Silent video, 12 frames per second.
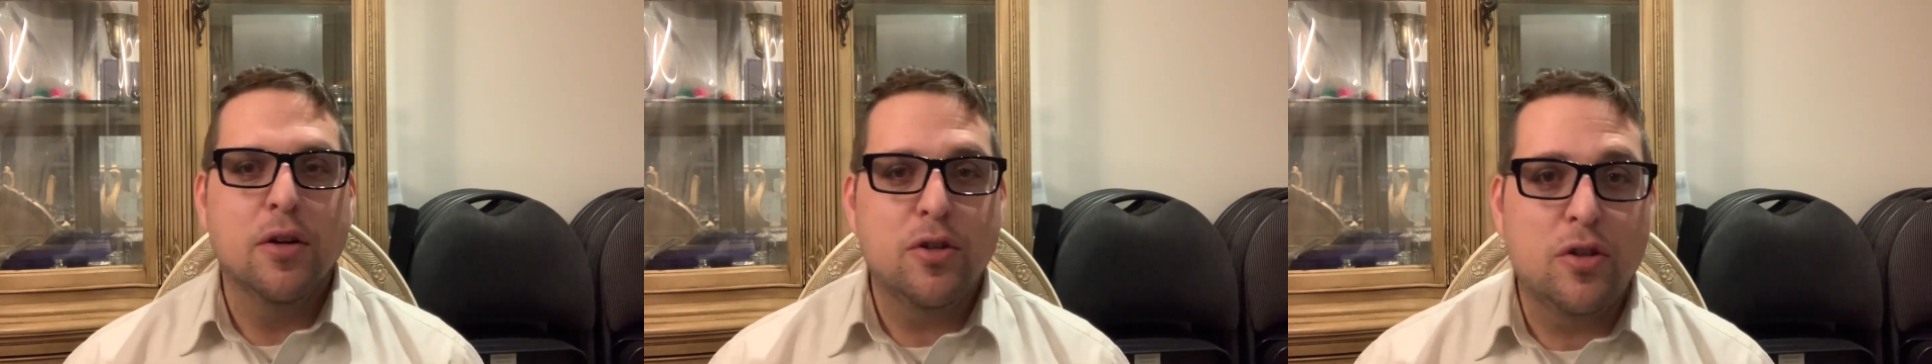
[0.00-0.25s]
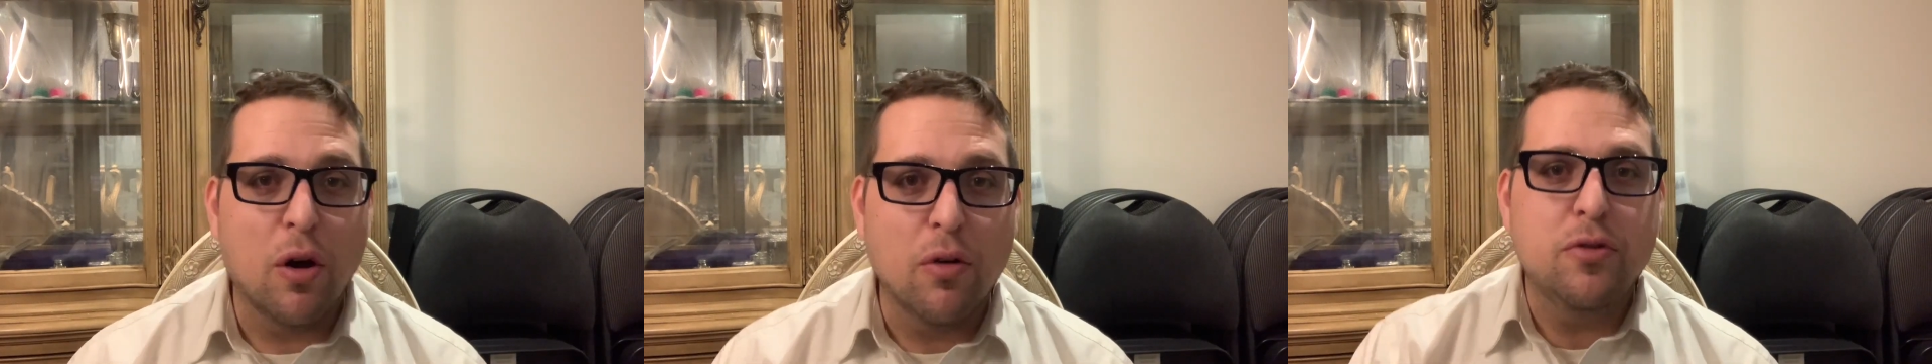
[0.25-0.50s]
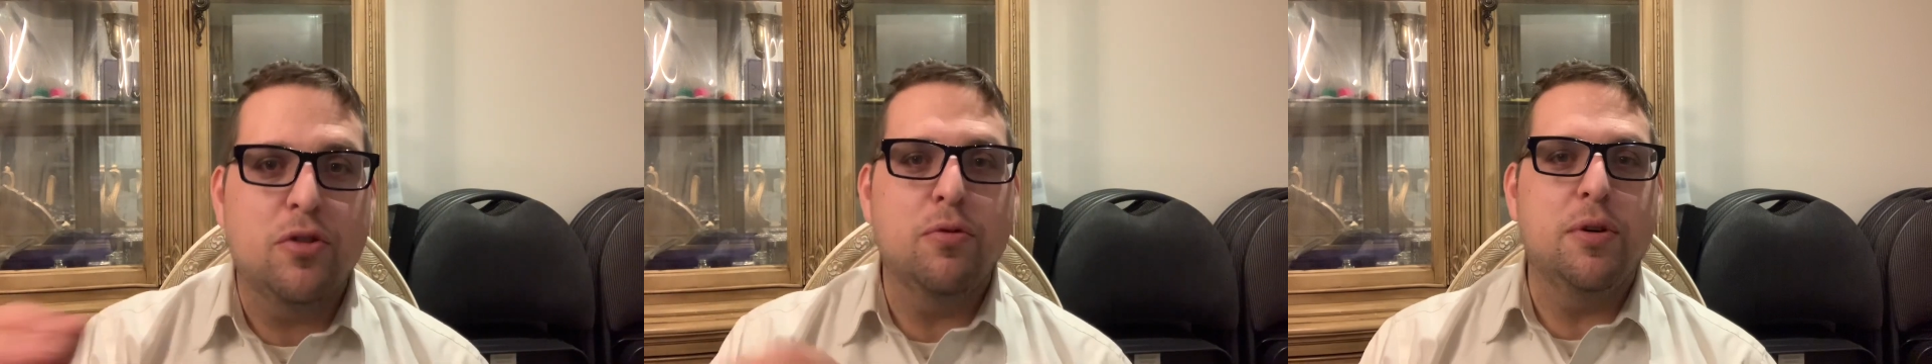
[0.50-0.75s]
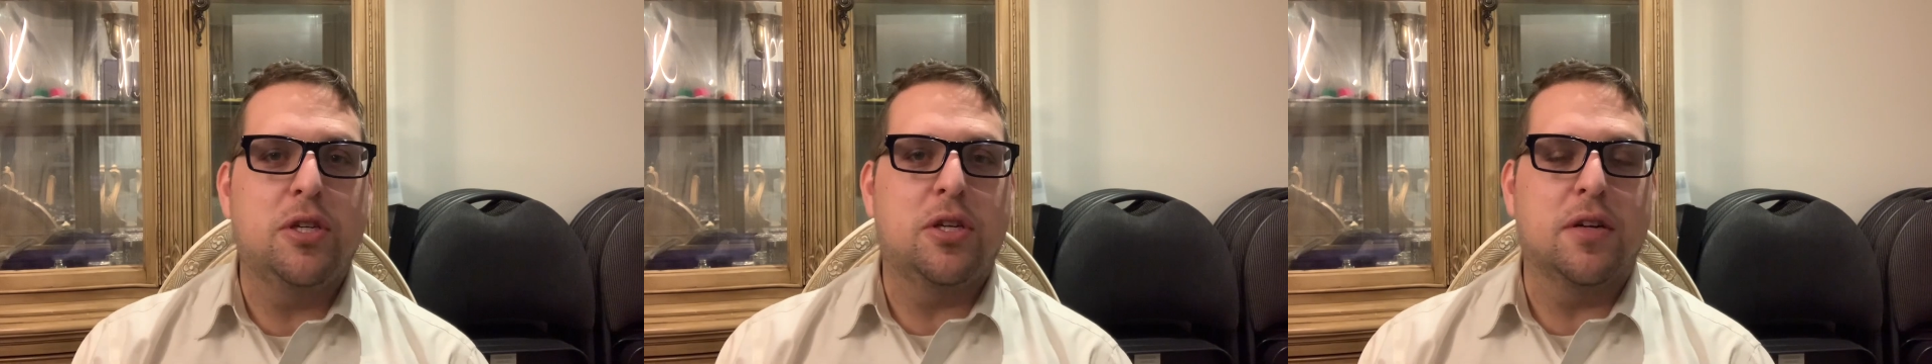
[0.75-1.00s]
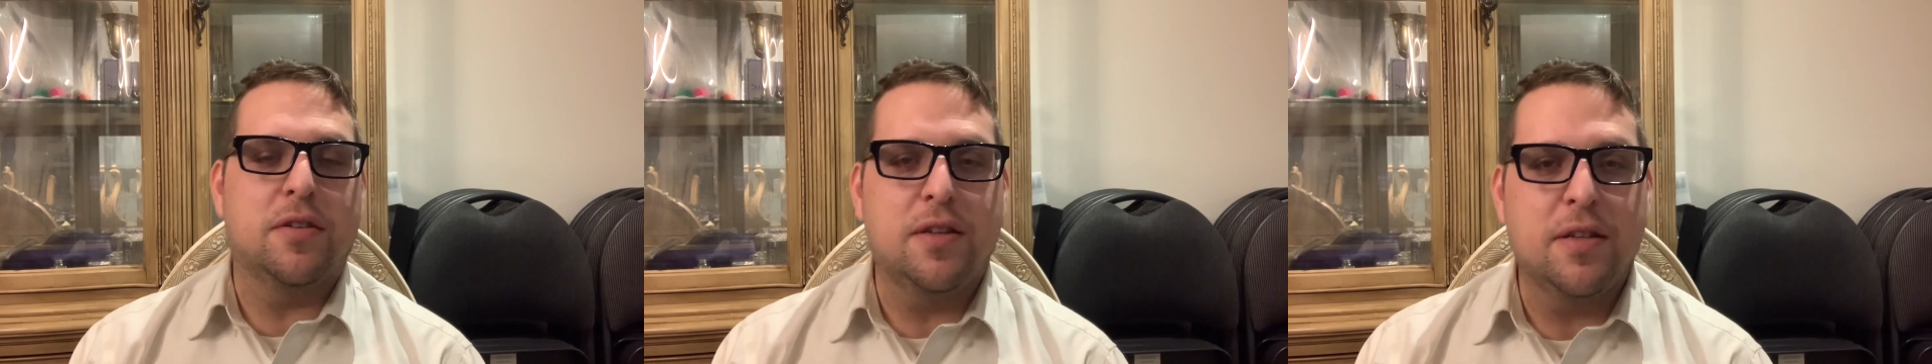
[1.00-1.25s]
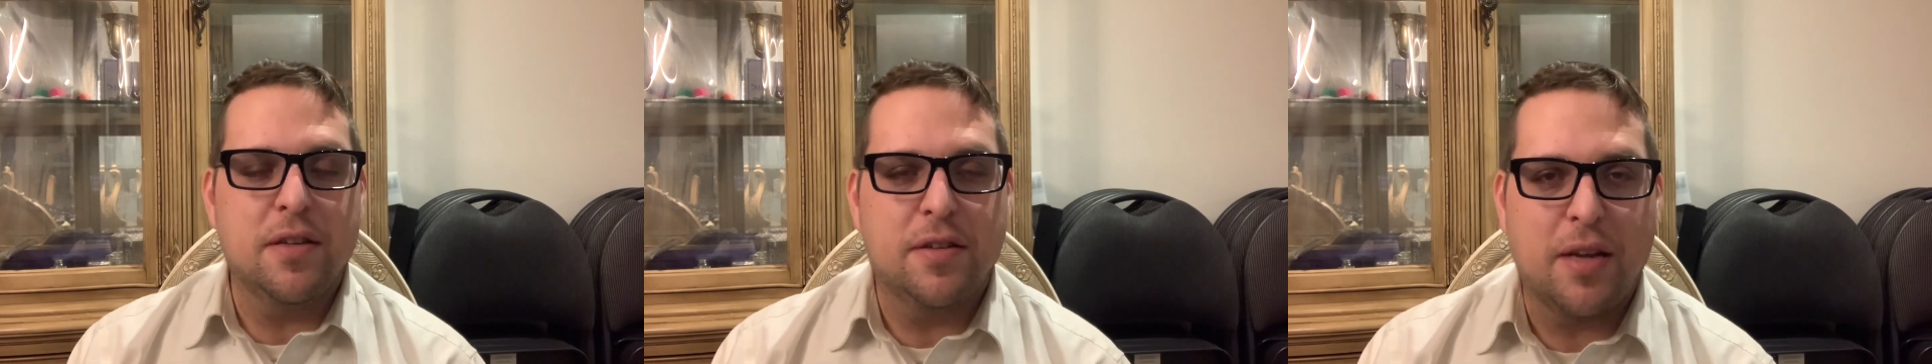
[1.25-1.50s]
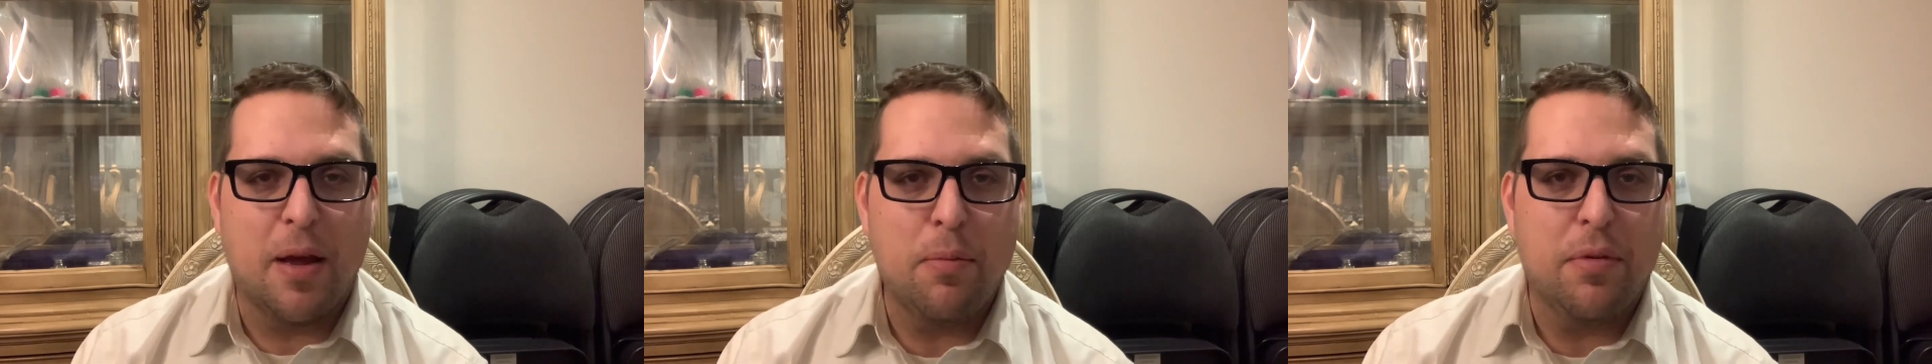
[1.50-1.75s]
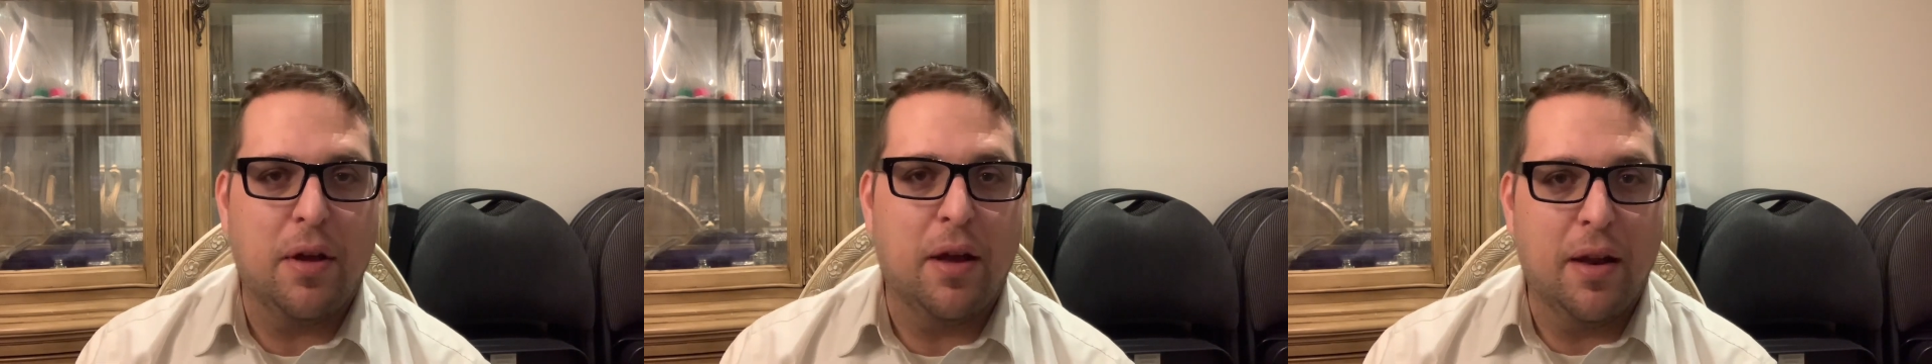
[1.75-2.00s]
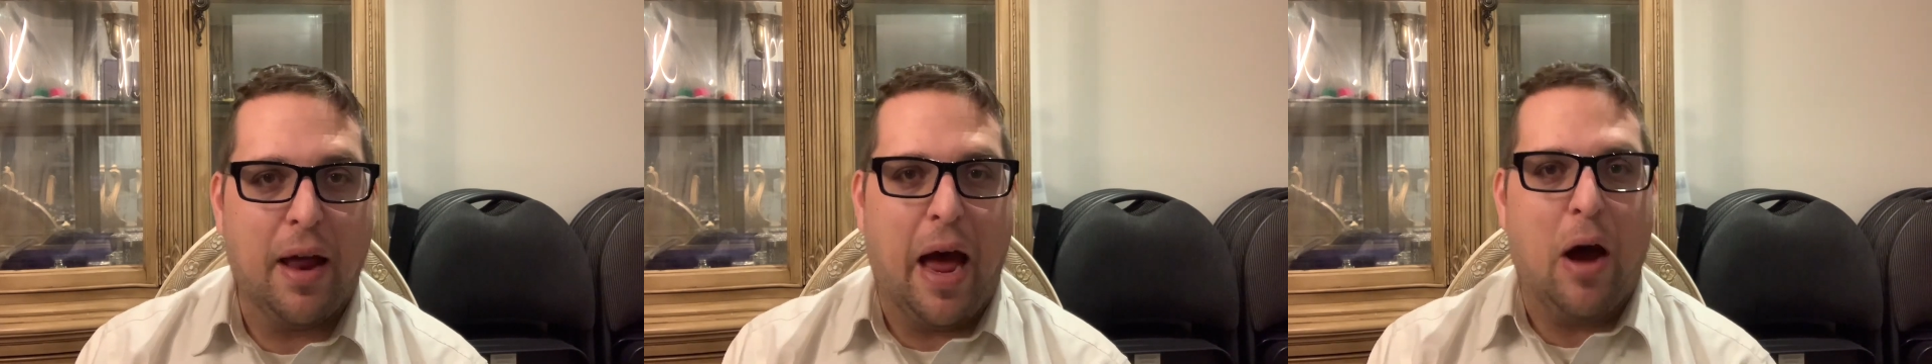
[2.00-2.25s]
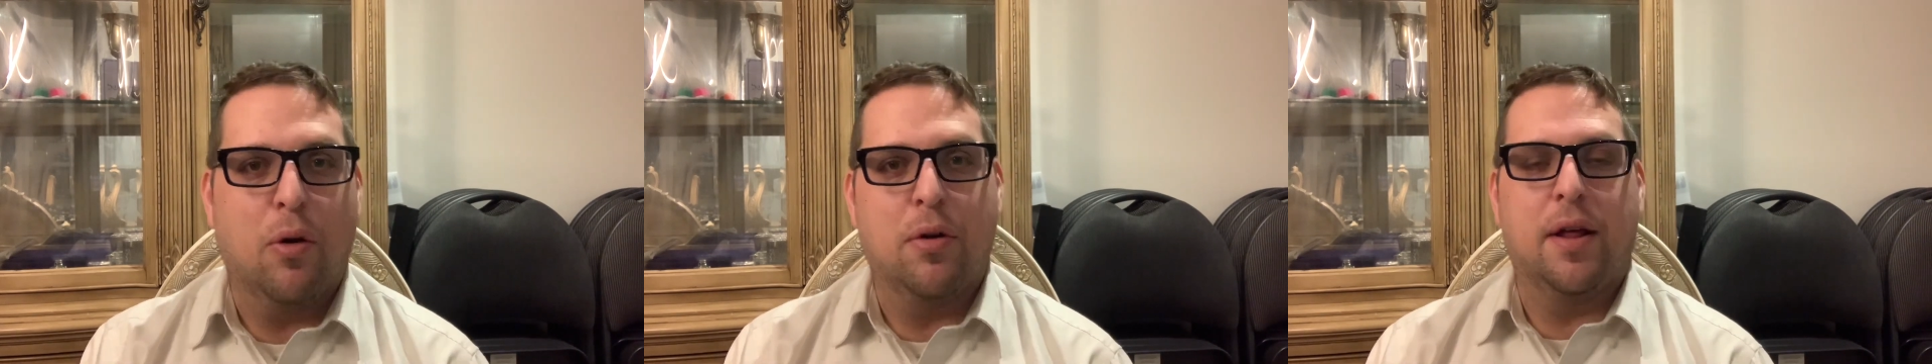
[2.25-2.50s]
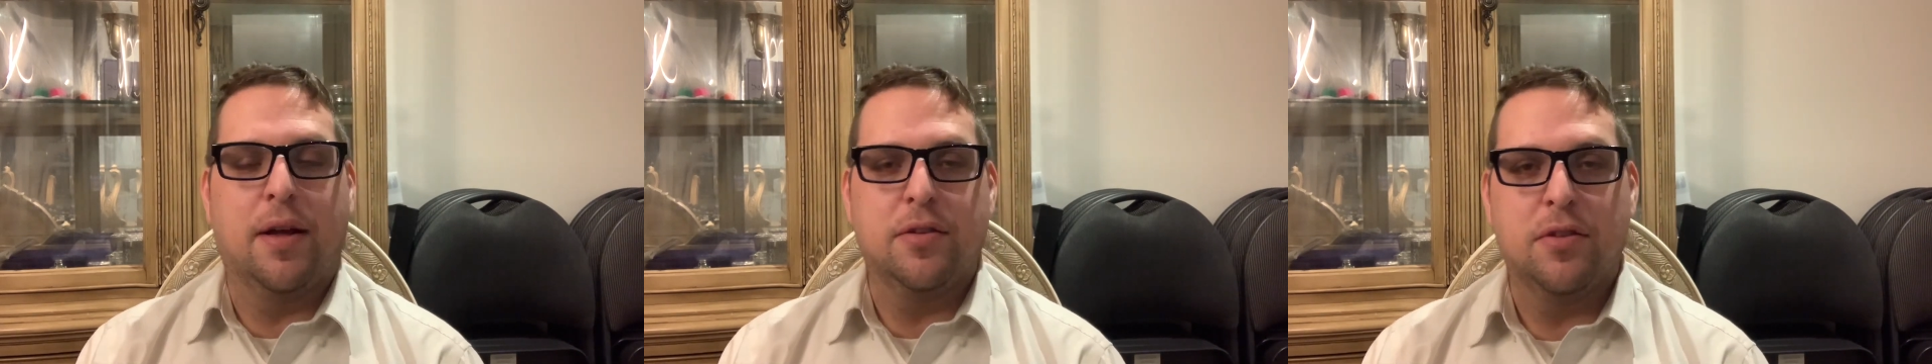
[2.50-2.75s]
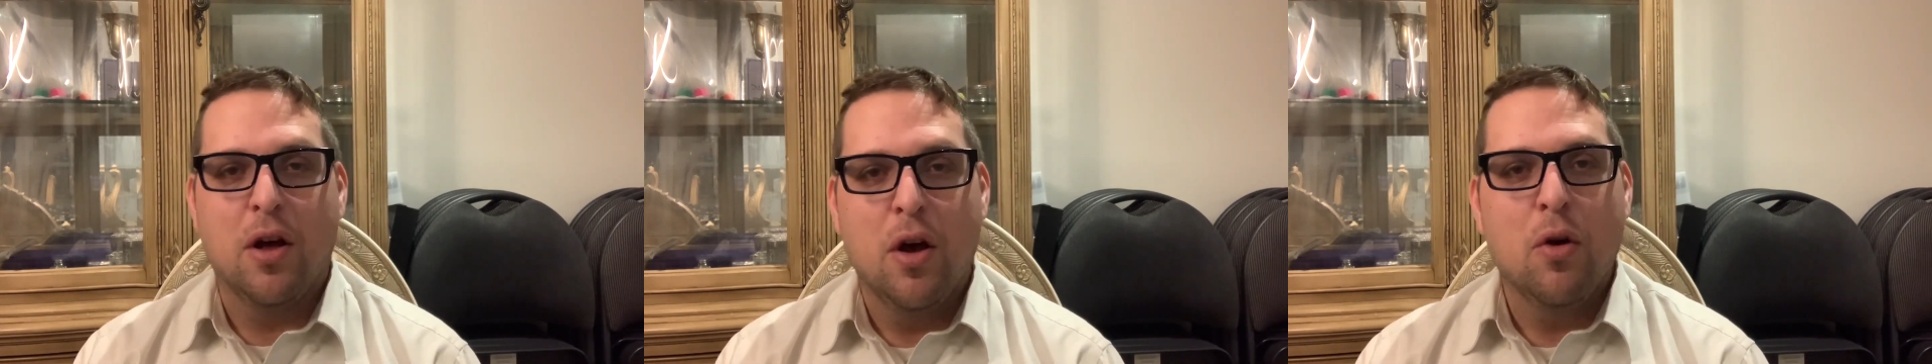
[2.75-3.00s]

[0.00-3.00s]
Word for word: so too we shall see the same thing in our days.